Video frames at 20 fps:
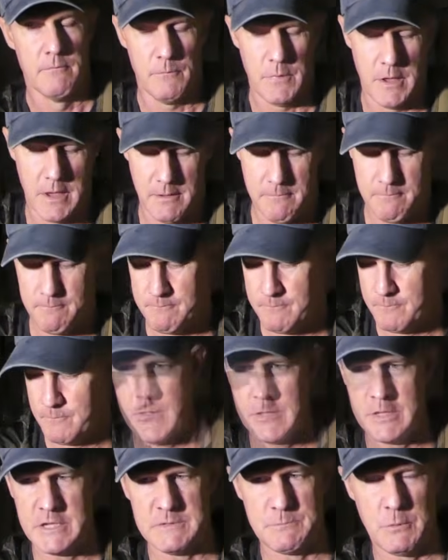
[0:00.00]
yeah.
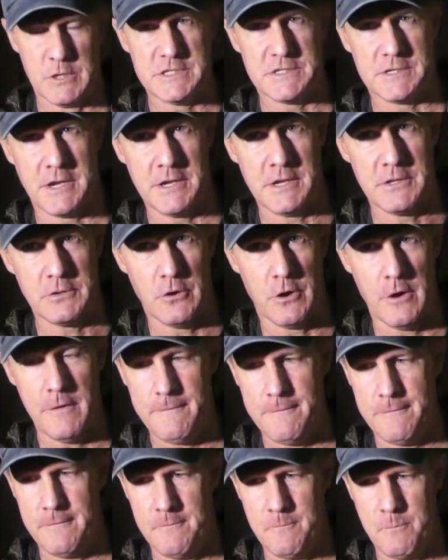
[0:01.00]
Then there's my skinning knife.